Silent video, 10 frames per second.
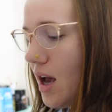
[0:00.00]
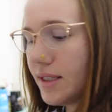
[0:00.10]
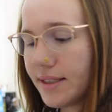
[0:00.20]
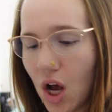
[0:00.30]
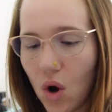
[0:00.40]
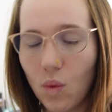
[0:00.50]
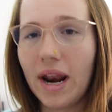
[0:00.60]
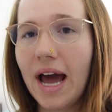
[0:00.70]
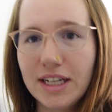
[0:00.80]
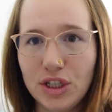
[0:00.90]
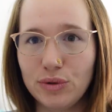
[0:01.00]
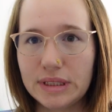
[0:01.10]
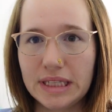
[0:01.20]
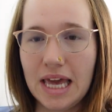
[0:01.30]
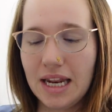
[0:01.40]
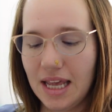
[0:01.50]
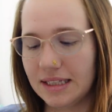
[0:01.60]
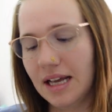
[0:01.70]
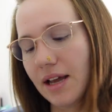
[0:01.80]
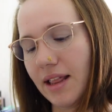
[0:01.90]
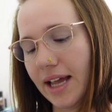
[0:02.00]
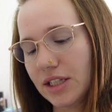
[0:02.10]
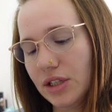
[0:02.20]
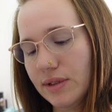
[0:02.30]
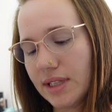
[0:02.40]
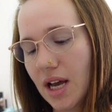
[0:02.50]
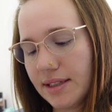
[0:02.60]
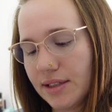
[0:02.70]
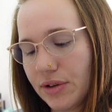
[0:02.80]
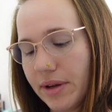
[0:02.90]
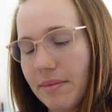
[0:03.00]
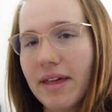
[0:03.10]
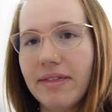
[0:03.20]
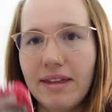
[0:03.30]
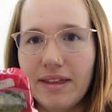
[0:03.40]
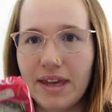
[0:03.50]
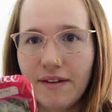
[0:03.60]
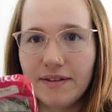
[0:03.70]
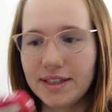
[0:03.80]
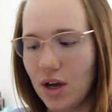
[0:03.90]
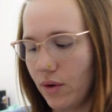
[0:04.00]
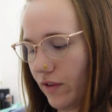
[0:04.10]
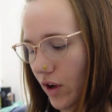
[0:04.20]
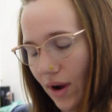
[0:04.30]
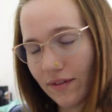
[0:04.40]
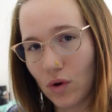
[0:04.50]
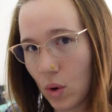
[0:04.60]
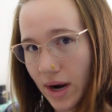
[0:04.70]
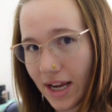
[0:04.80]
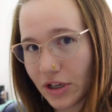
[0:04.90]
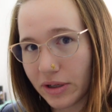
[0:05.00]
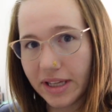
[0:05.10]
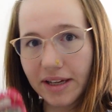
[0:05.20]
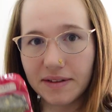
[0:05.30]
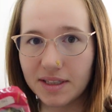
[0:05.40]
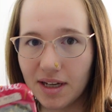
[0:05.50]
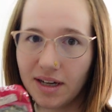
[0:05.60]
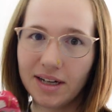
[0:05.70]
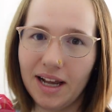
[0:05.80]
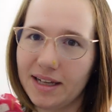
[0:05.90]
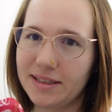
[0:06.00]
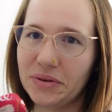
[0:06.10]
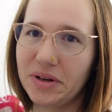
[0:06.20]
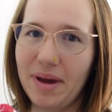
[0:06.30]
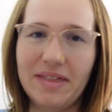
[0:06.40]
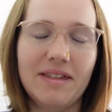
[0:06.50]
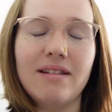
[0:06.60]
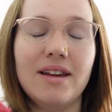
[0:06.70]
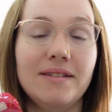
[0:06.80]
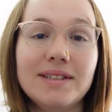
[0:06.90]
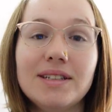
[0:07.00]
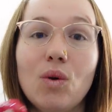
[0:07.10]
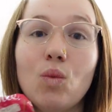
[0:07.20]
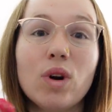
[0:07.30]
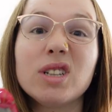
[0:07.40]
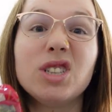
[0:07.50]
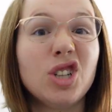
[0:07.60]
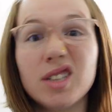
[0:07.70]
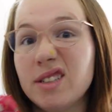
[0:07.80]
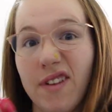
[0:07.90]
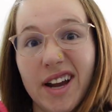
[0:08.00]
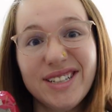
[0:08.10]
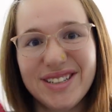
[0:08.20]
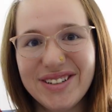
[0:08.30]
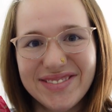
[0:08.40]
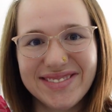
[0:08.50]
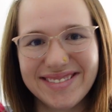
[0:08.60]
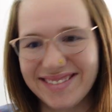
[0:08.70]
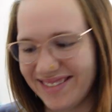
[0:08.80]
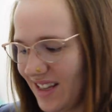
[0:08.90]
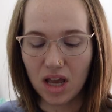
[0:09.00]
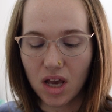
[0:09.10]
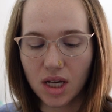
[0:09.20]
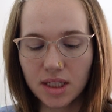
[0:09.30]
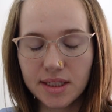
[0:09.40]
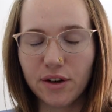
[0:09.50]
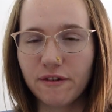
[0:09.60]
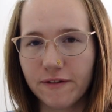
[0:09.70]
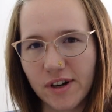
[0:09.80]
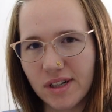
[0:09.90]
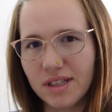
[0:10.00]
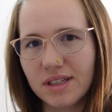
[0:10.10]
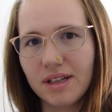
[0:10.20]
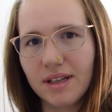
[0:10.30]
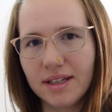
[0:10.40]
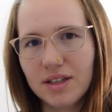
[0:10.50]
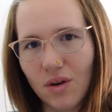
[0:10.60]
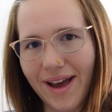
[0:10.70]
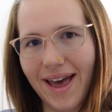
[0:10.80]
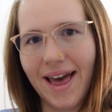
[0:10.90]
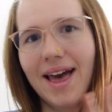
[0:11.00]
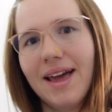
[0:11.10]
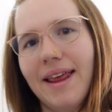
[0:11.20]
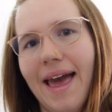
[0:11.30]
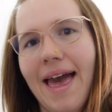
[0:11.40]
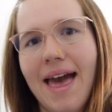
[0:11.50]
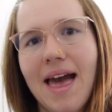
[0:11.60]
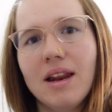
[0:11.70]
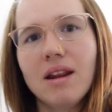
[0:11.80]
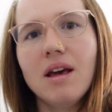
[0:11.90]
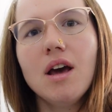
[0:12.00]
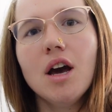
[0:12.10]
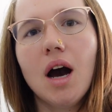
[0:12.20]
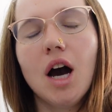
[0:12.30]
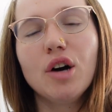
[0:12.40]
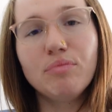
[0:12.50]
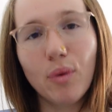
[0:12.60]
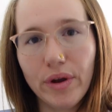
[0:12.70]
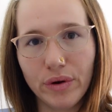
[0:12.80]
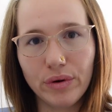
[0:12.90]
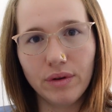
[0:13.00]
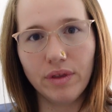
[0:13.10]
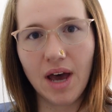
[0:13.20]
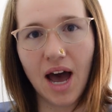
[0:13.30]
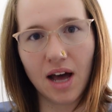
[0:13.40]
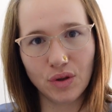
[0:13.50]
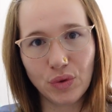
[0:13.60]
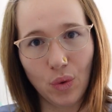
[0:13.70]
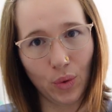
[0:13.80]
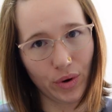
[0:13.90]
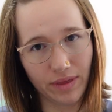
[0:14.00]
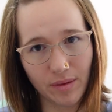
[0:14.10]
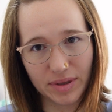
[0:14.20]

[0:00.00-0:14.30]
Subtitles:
So what I've used then is I like to use kasturi methi leaves. So if you don't have coriander leaves, kasturi methi leaves works just fine too. So first, let's go ahead and boil the aloo or the